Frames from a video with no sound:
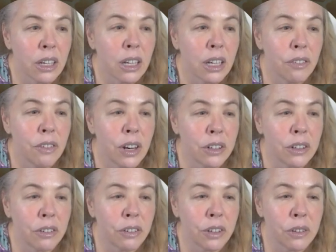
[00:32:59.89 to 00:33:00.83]
If nectar
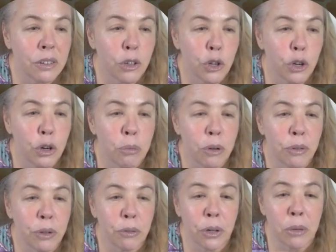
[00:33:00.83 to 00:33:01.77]
flow is low, moving
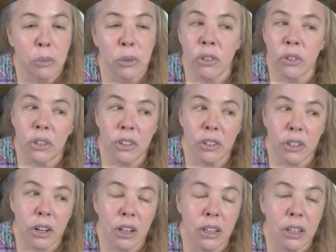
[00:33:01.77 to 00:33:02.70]
frames can stress the
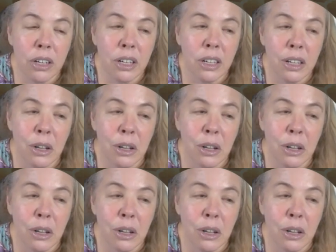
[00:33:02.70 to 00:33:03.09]
colony.